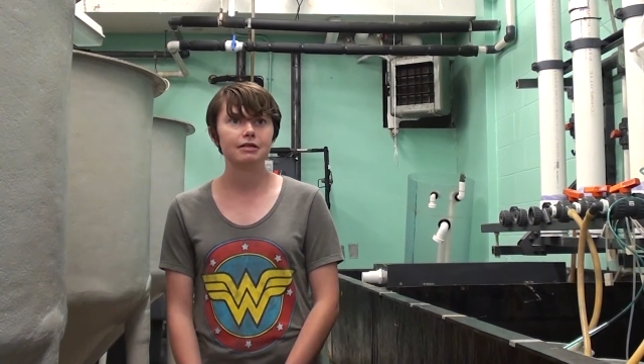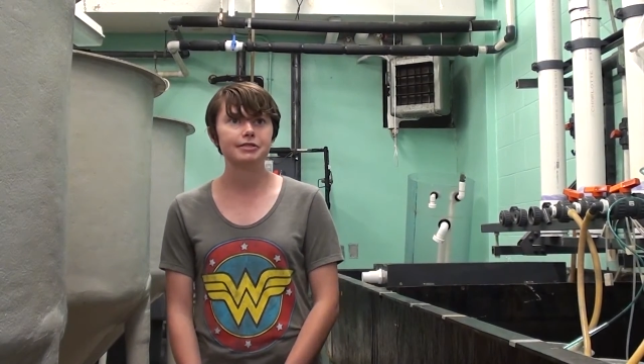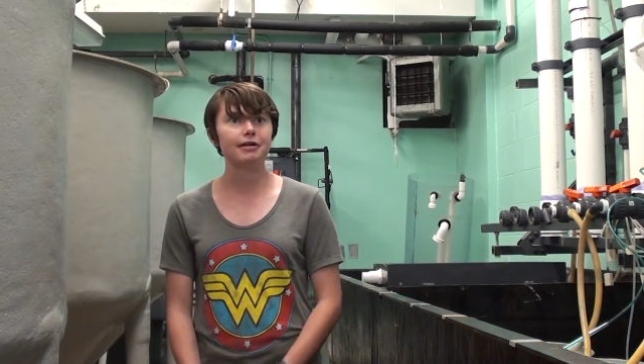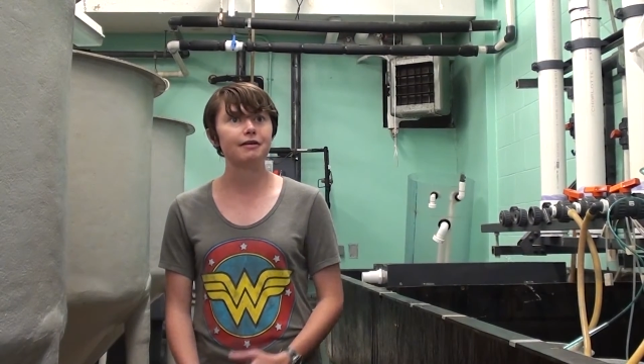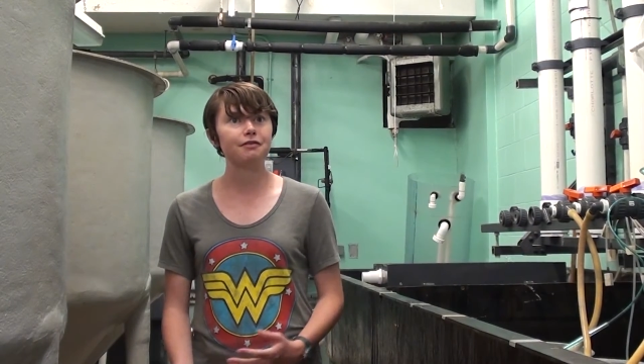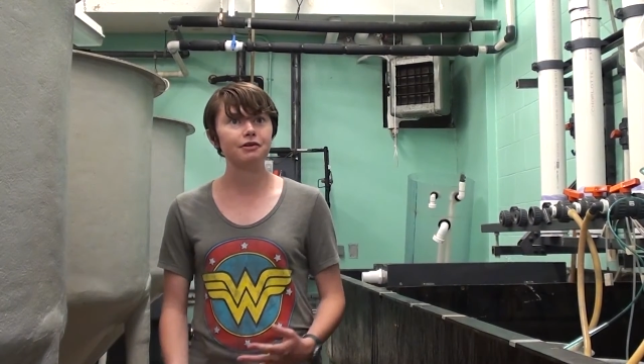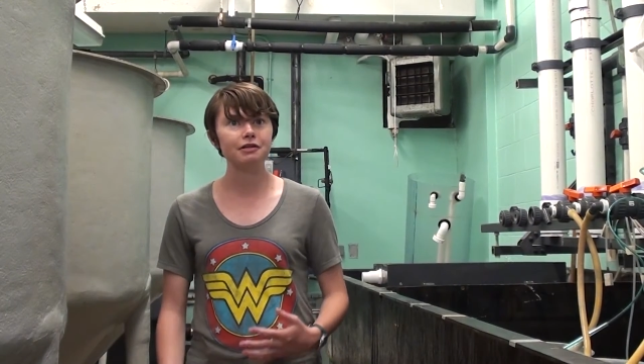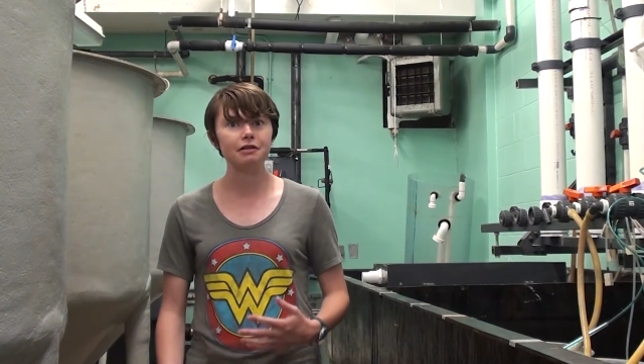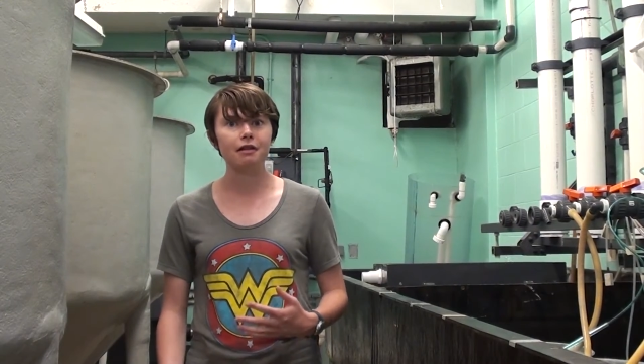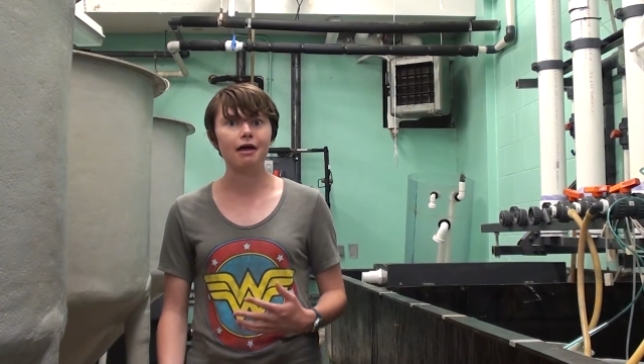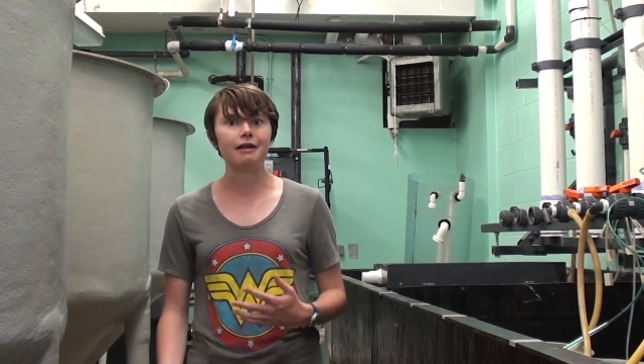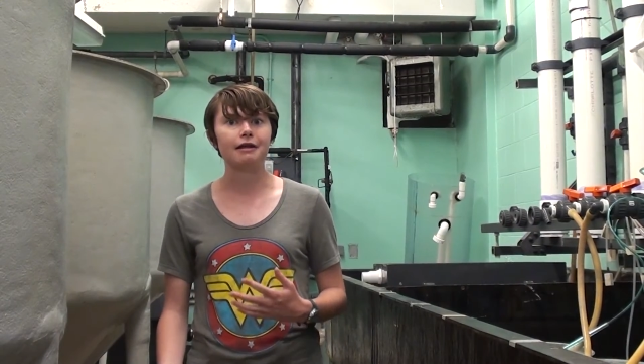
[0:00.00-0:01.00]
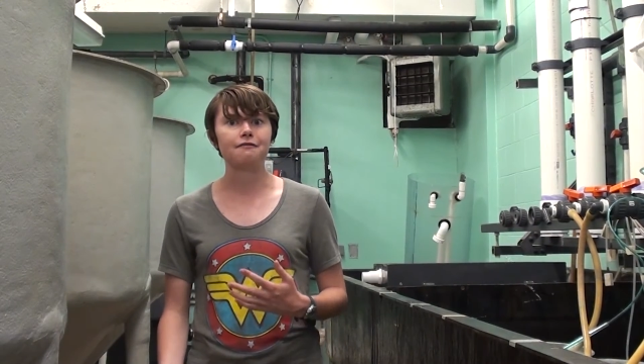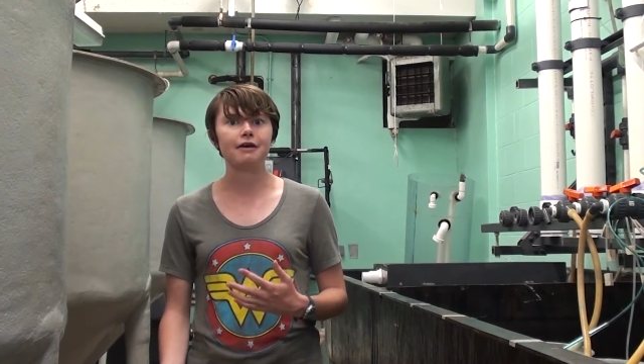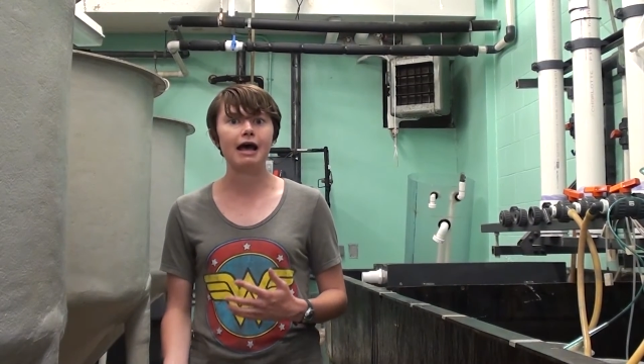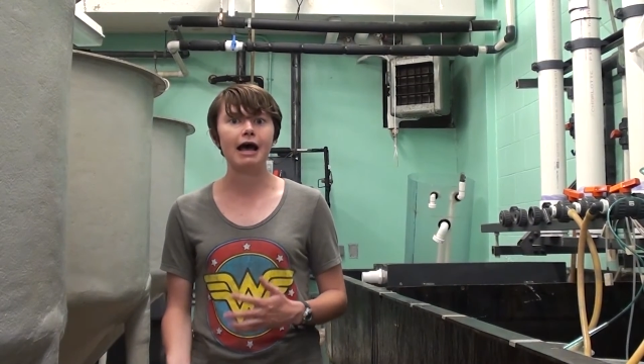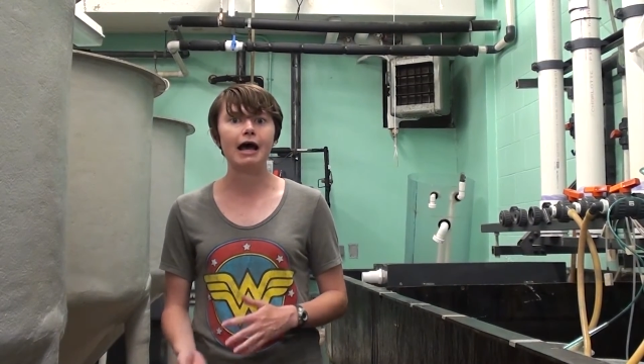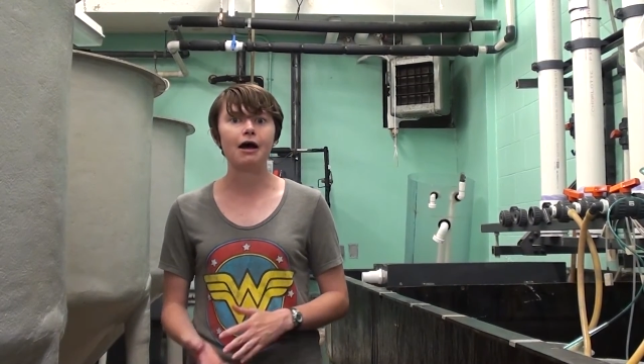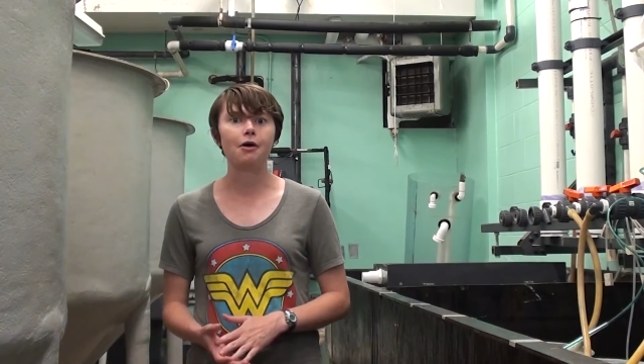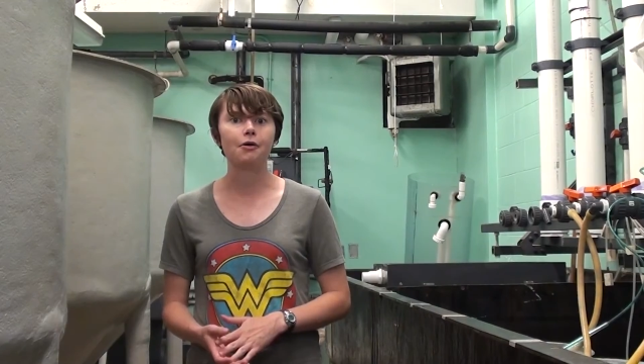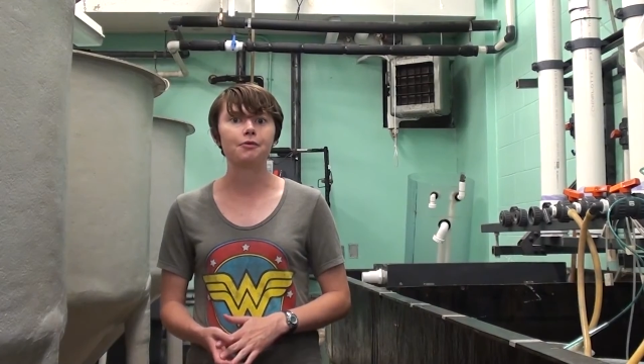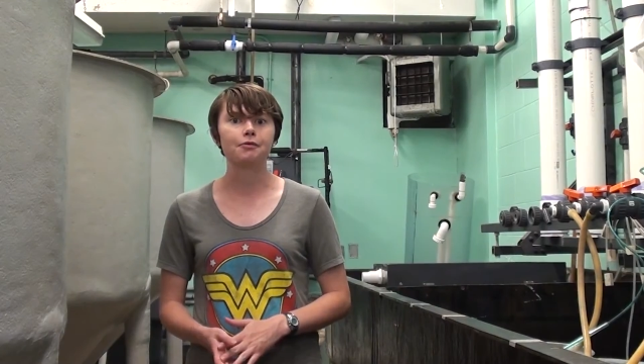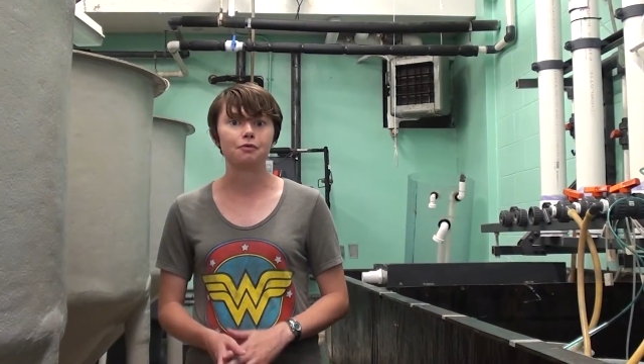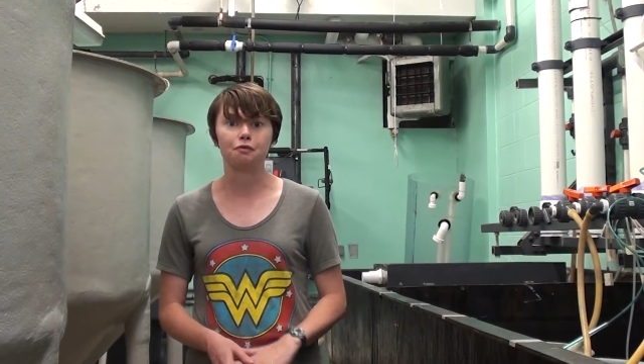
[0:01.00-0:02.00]
So I've learned a lot of
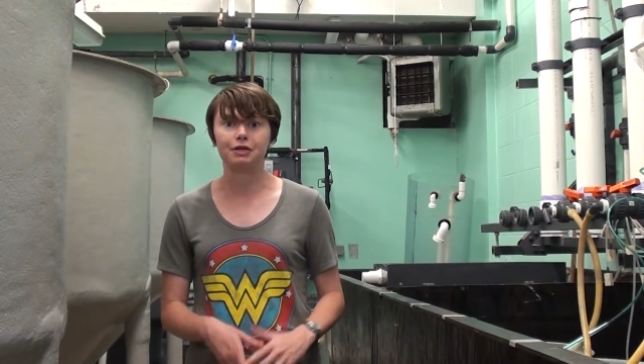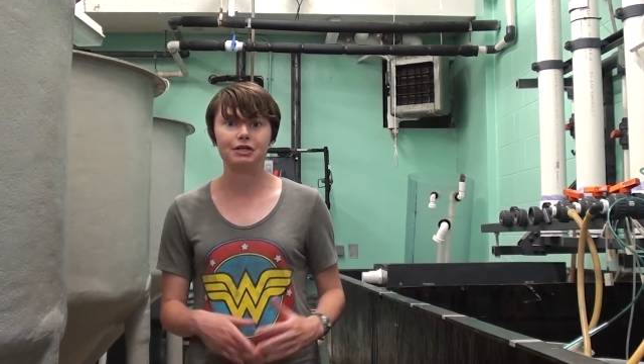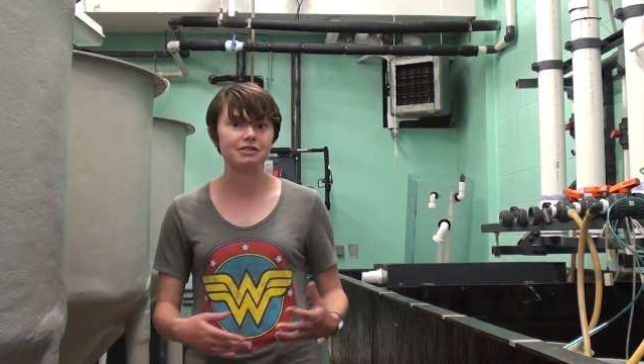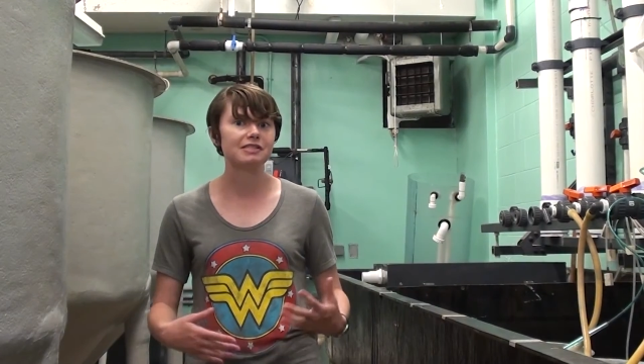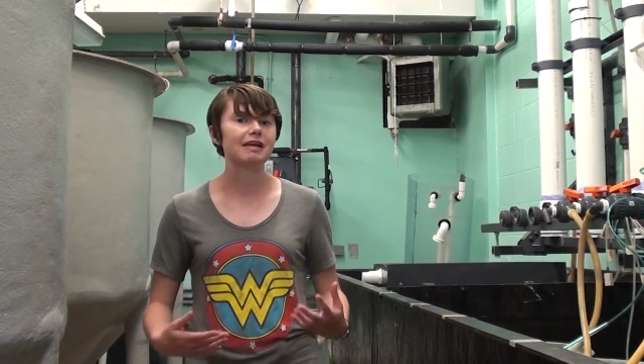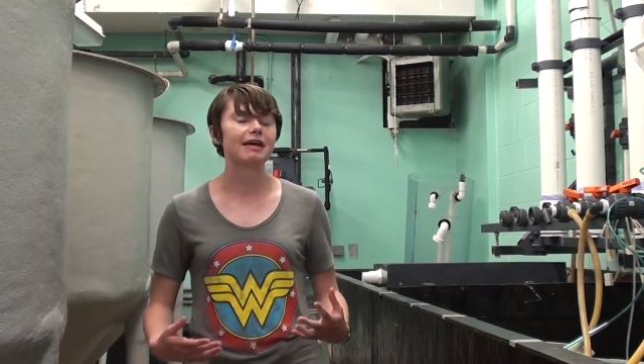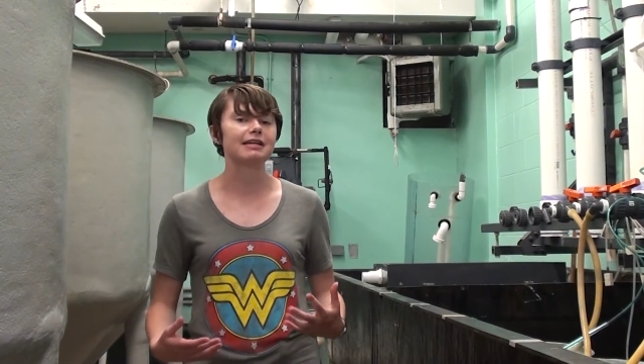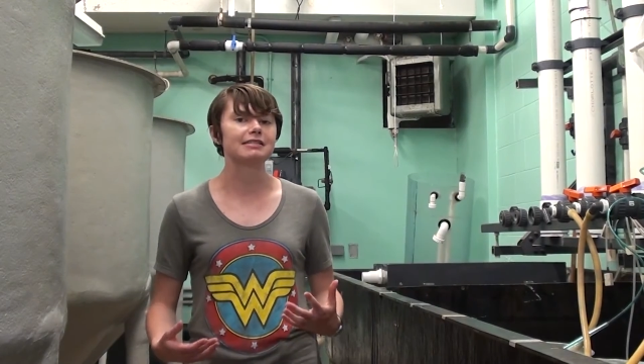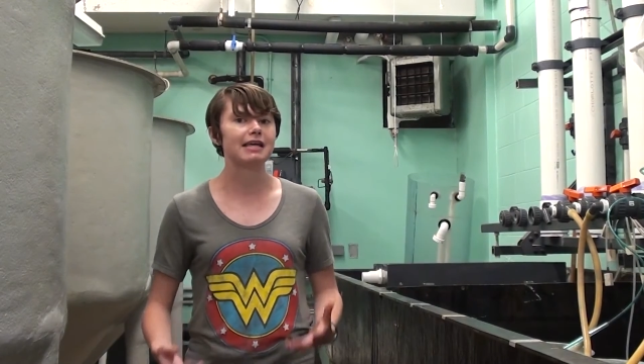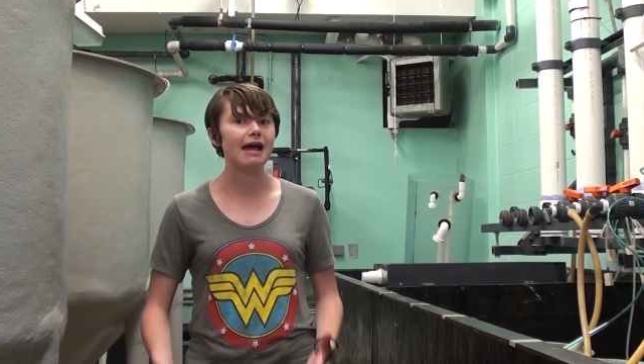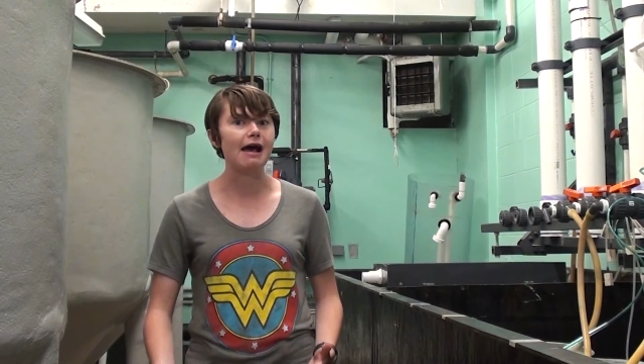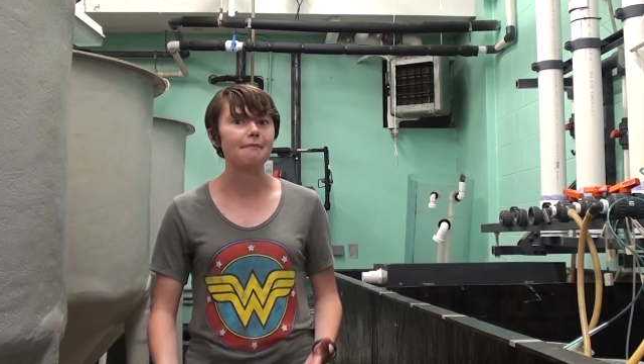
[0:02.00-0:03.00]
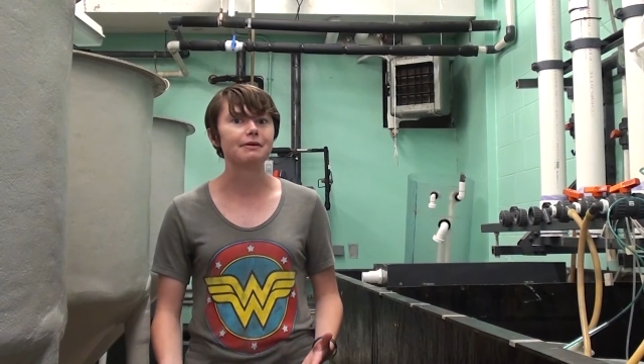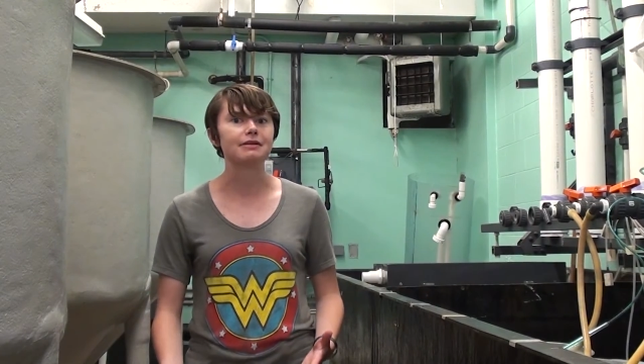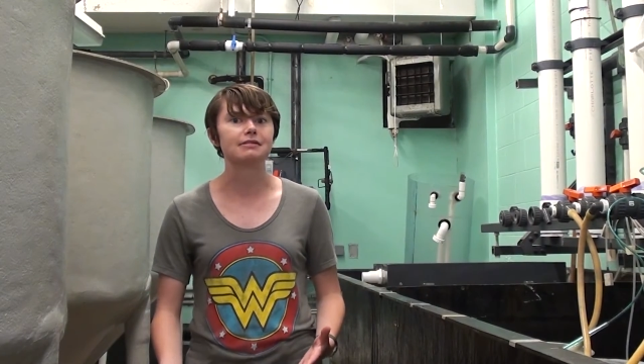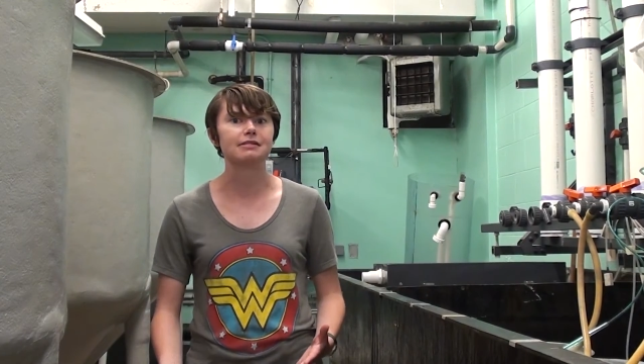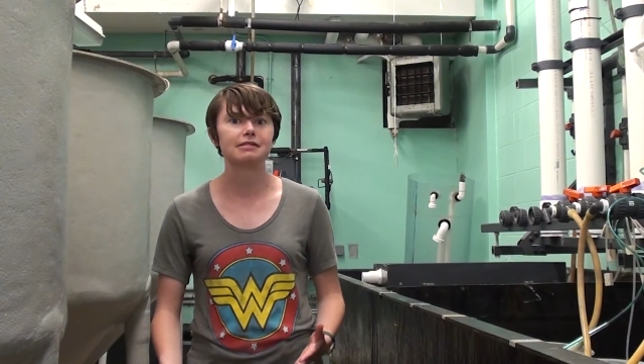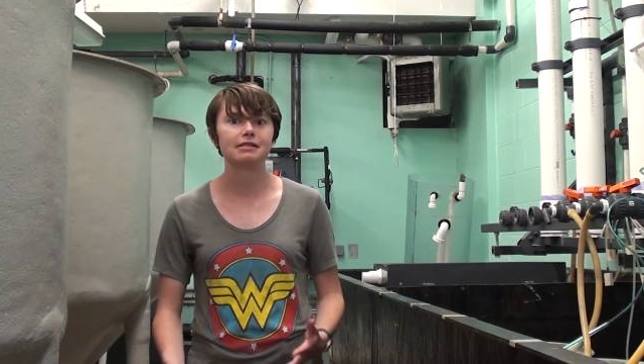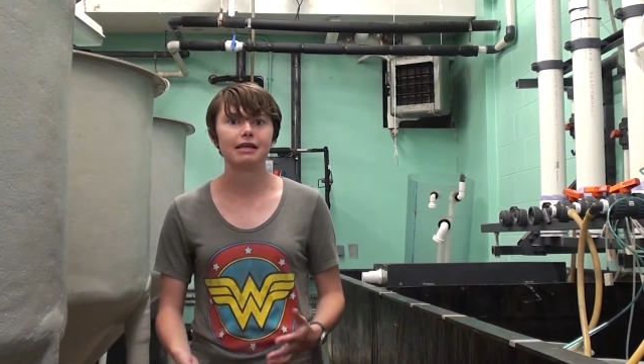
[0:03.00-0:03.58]
how real science happens,